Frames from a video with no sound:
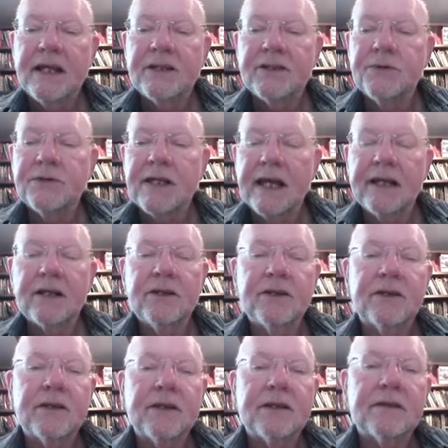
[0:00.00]
Do take a
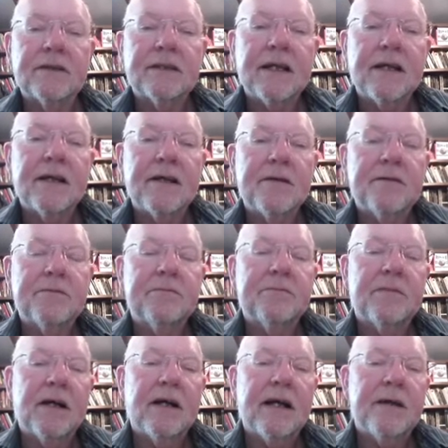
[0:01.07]
look at
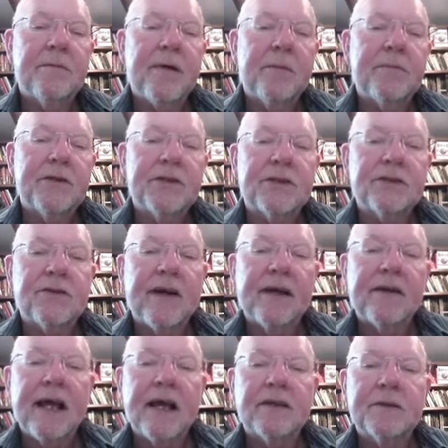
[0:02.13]
my publisher's
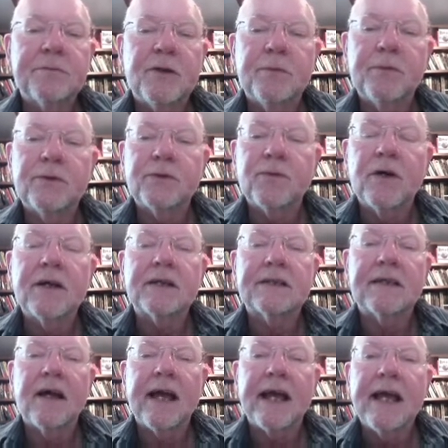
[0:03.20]
Crown House Pupils work
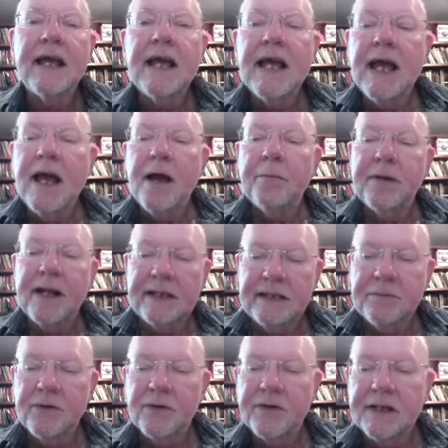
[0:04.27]
site.
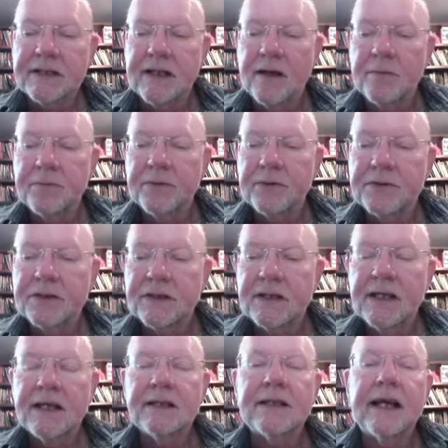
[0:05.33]
Plenty more examples.
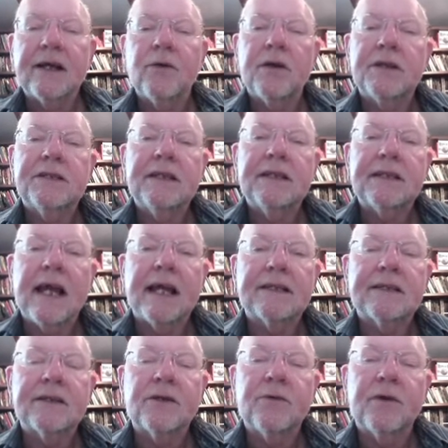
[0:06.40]
They're quality
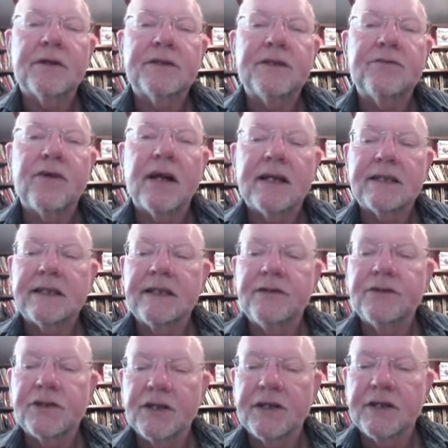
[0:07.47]
text to quality writing
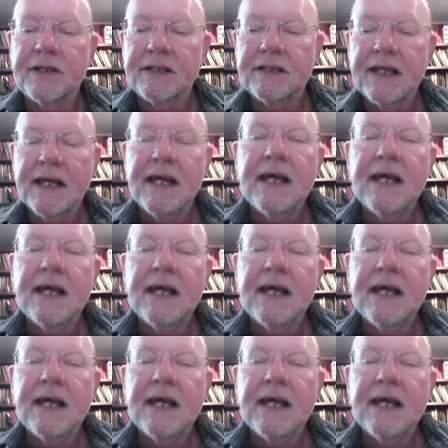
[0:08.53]
journeys.